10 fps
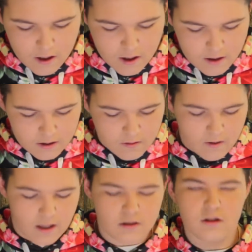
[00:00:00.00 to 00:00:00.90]
And so
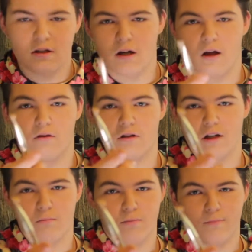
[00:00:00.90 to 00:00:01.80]
that's just on the
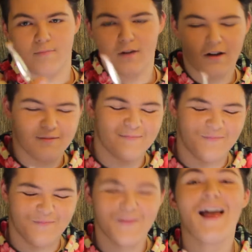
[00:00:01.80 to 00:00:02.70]
tip
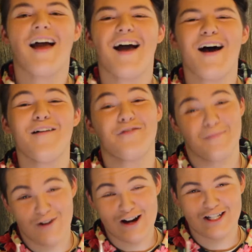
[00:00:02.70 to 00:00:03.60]
of the
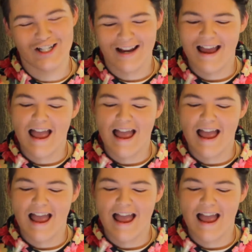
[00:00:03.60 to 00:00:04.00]
brush,